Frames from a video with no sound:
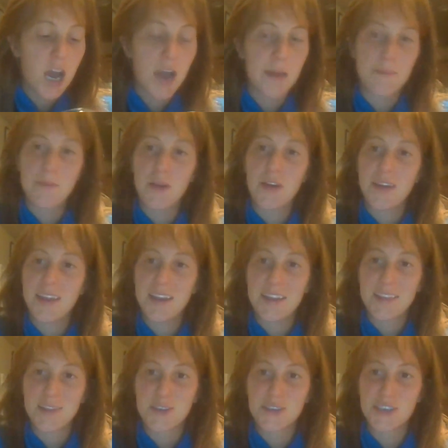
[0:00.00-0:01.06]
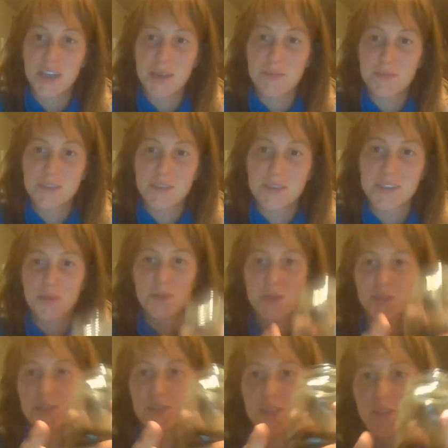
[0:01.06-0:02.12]
I'm not getting the shapes that were
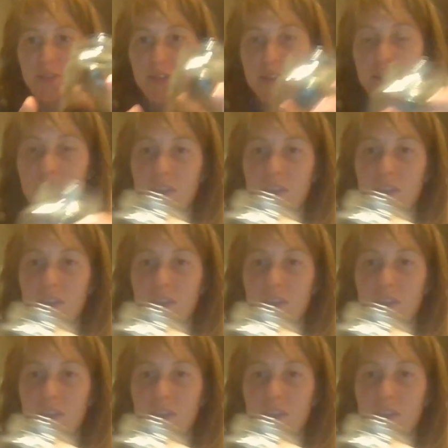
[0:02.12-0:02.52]
shown in the